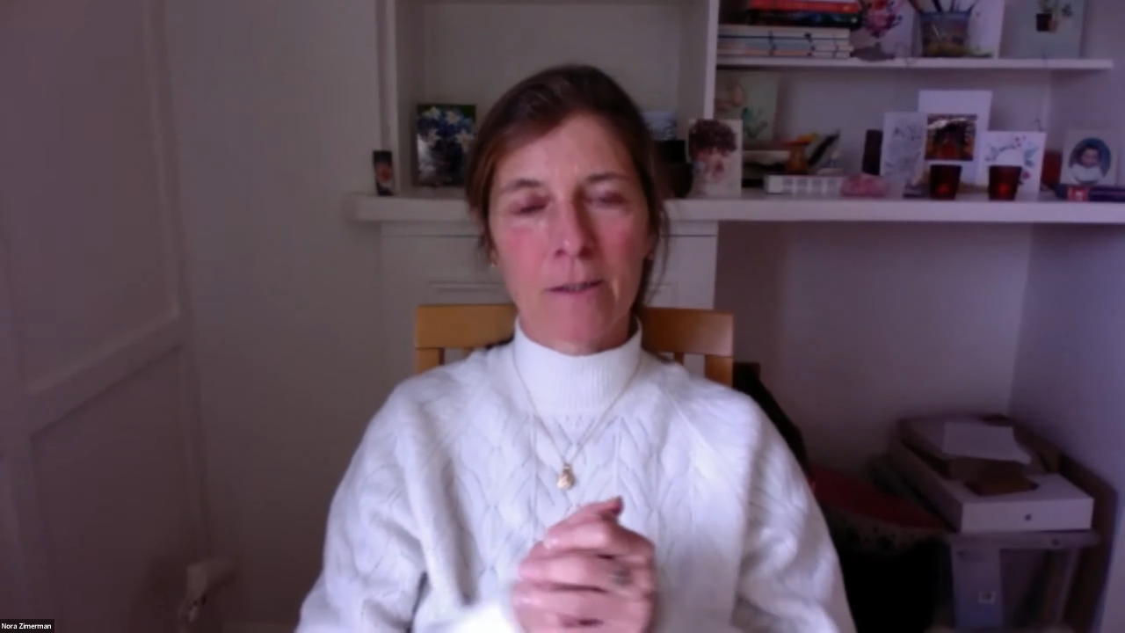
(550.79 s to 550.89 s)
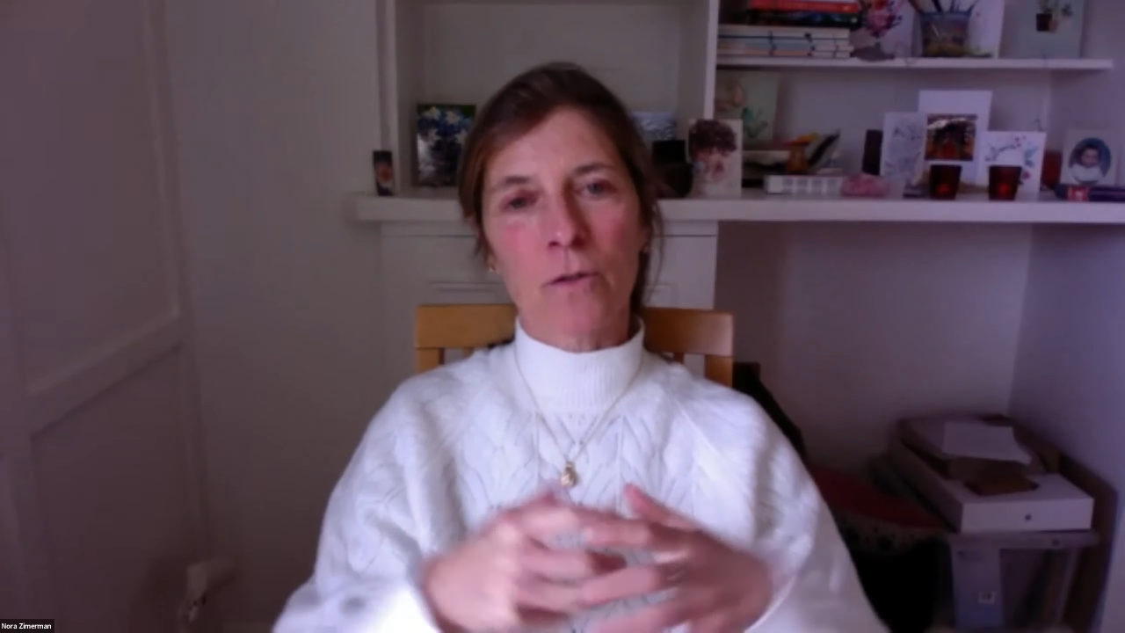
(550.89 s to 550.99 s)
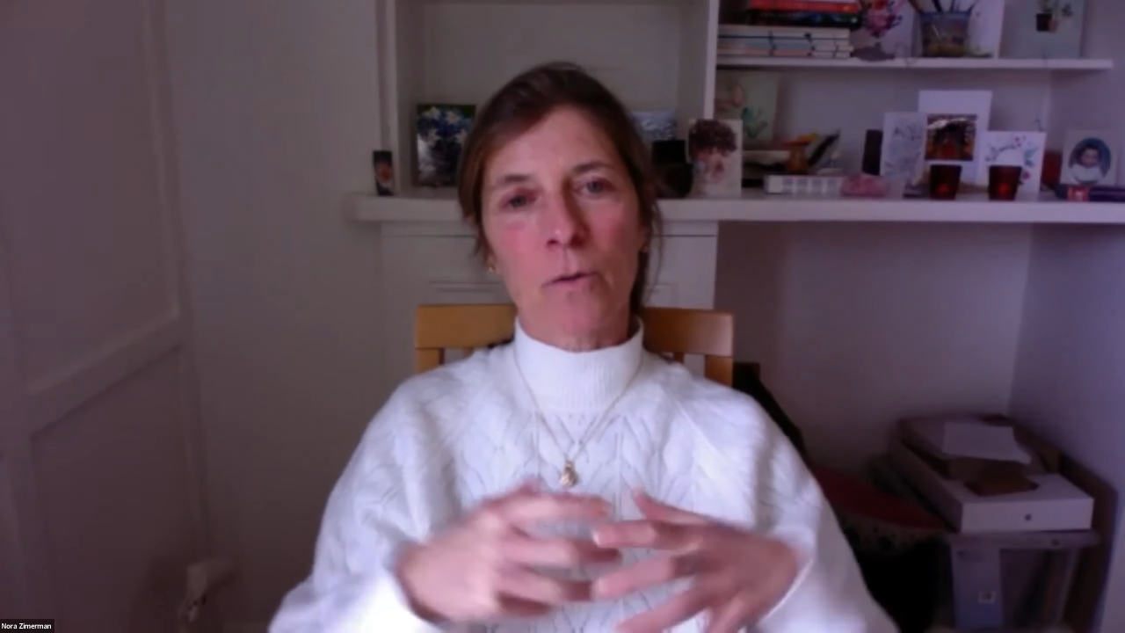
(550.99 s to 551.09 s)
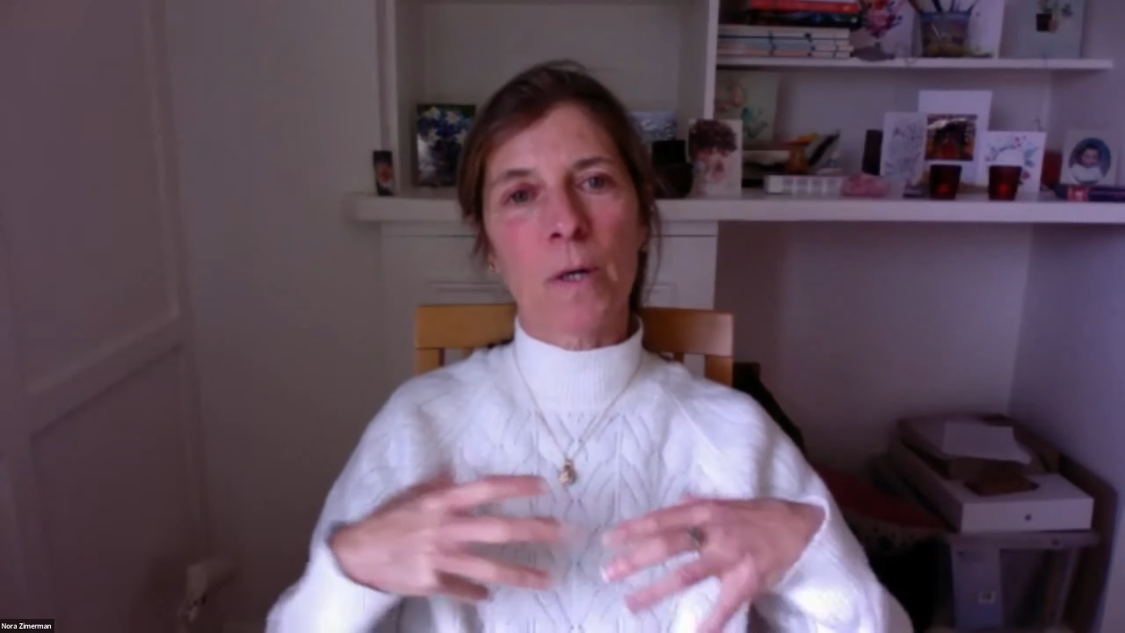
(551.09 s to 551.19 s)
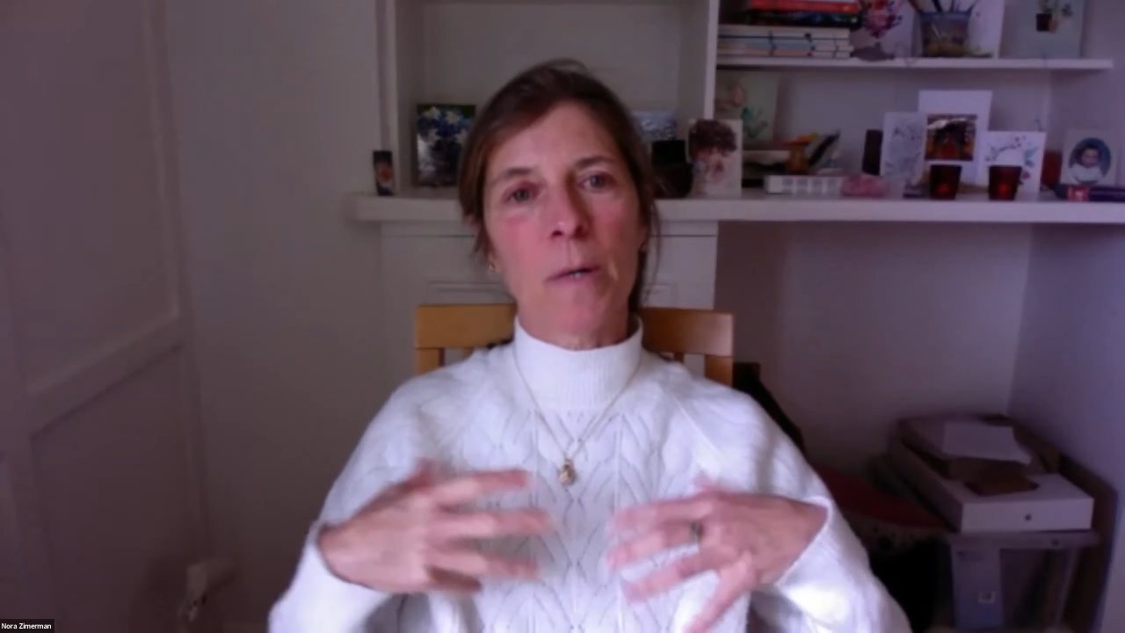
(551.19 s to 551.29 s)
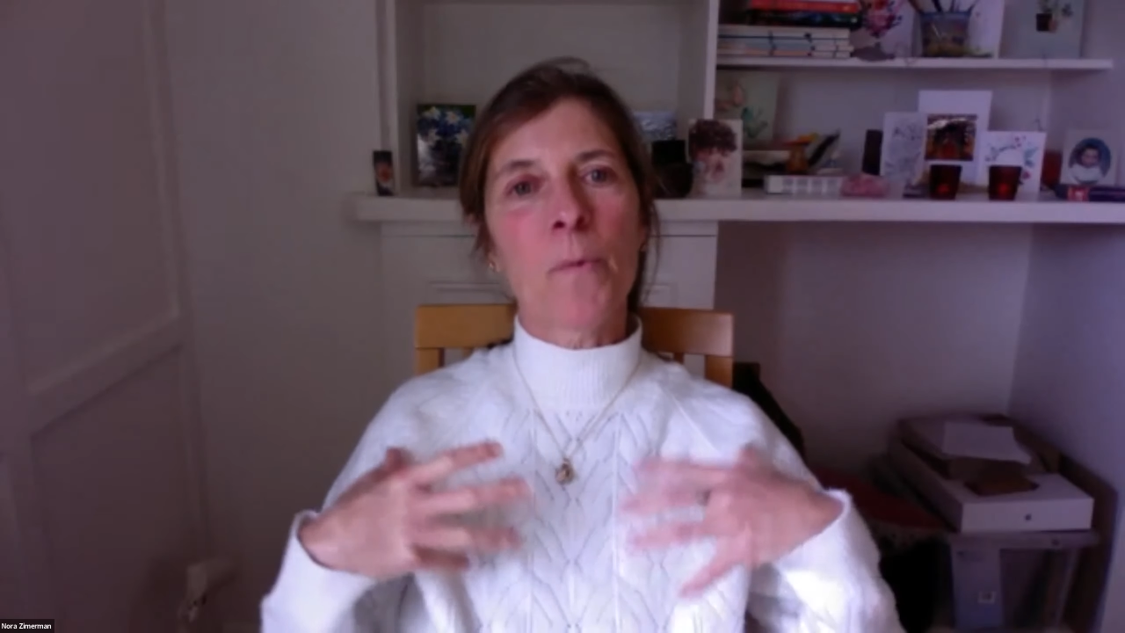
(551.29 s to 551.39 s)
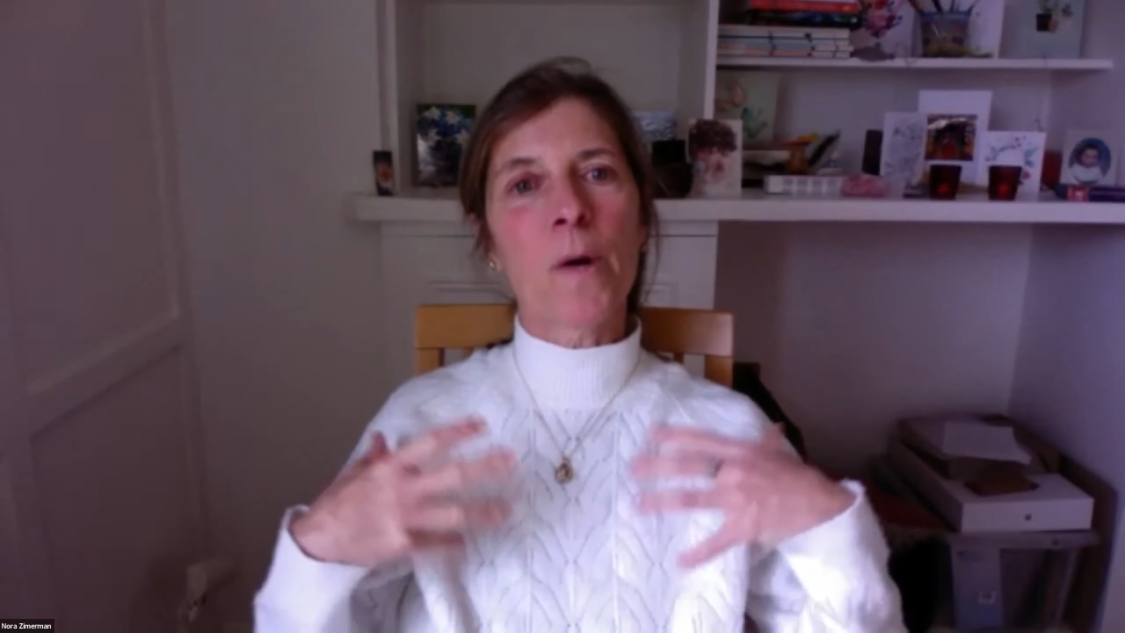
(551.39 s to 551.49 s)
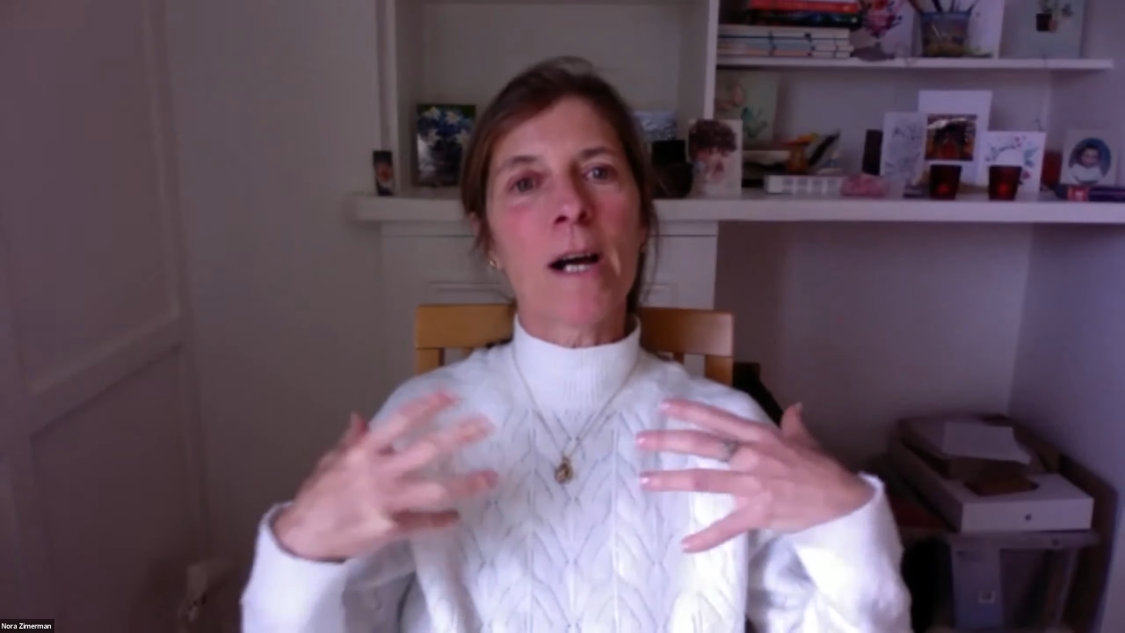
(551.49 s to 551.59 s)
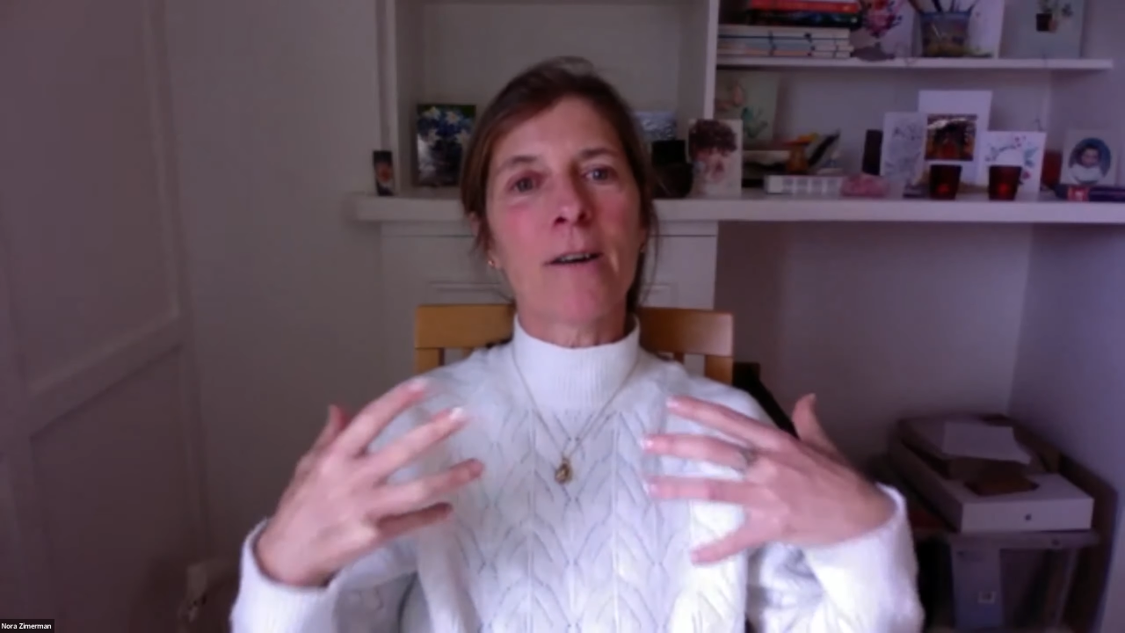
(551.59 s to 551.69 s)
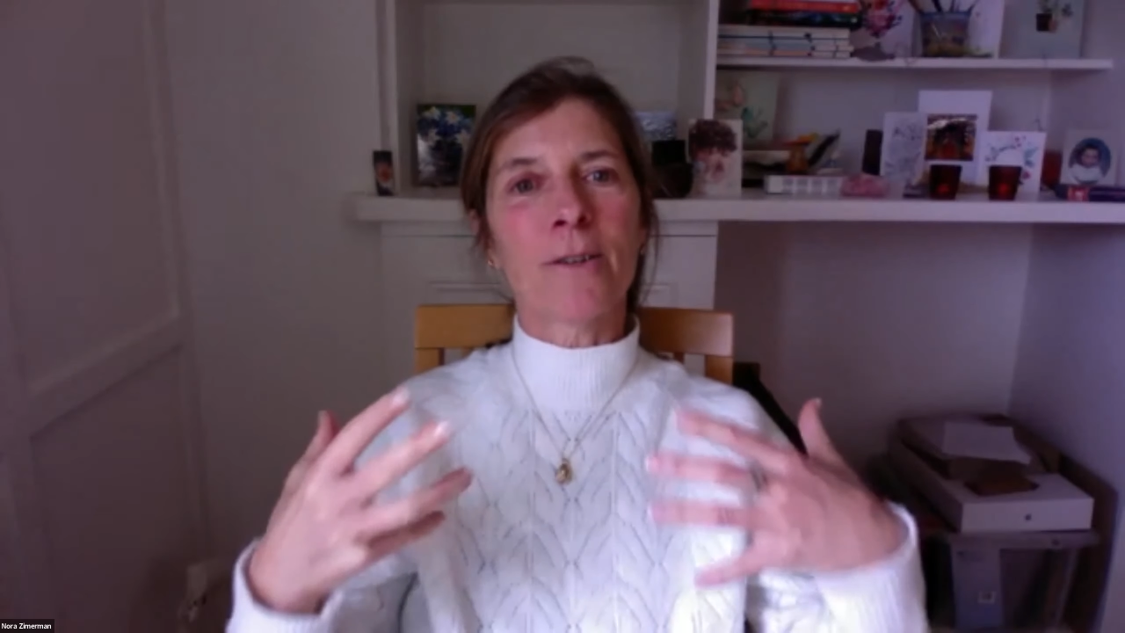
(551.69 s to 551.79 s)
So when
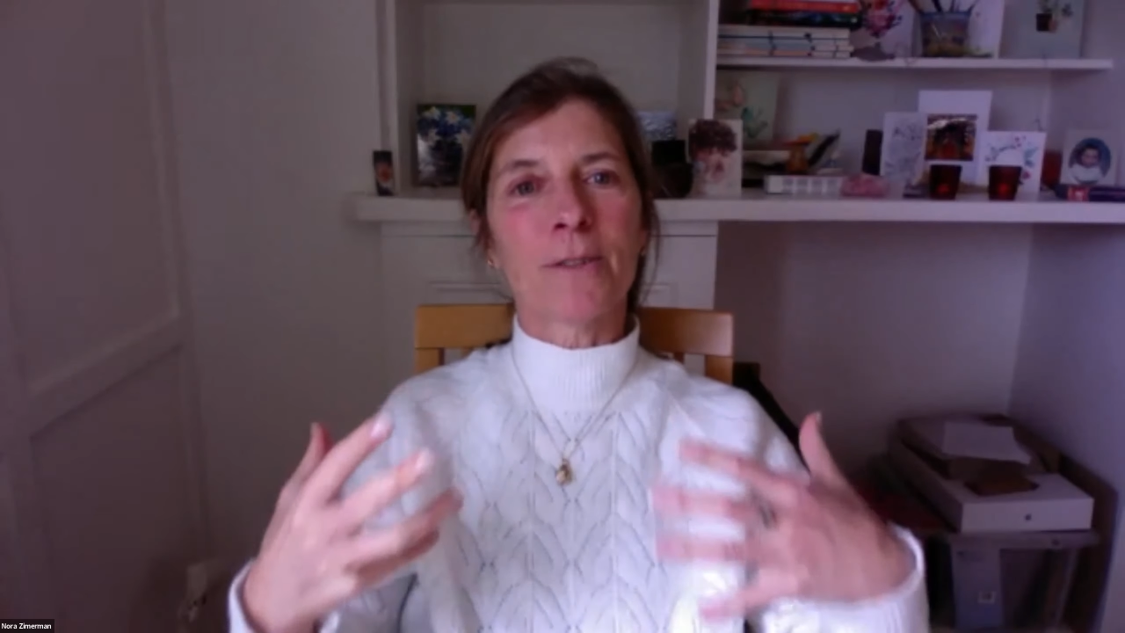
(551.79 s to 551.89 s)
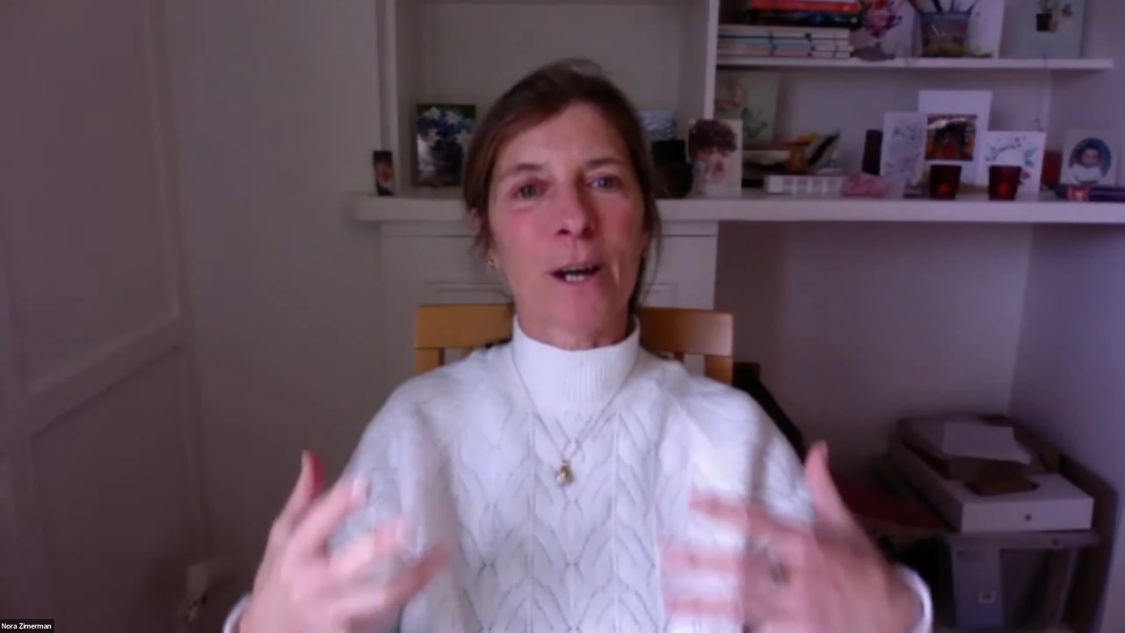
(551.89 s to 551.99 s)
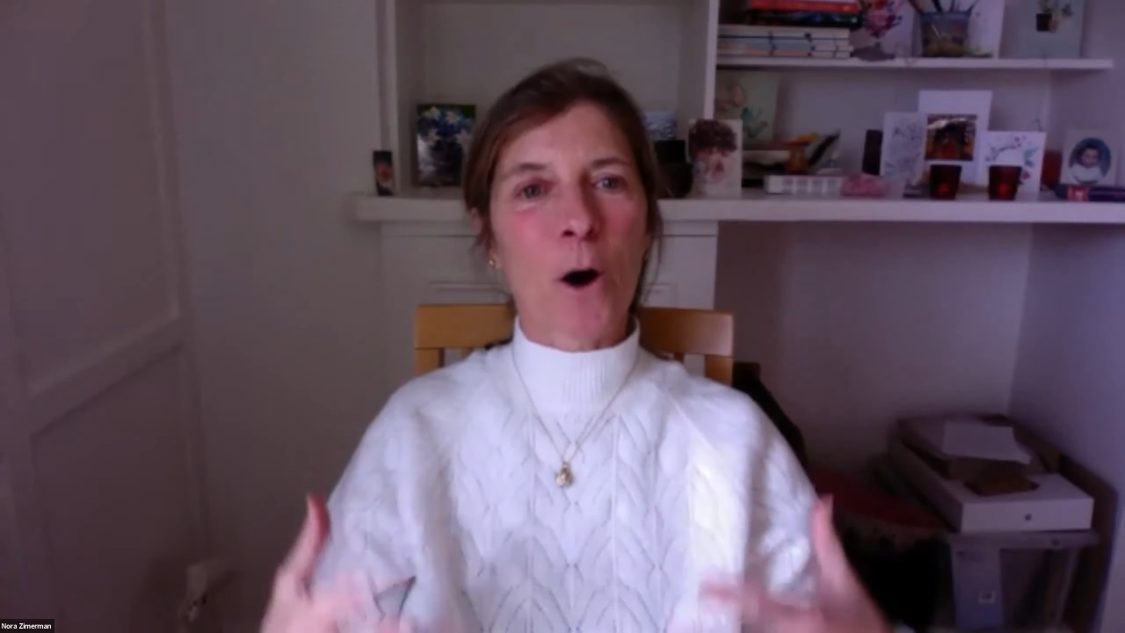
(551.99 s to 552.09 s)
we are on the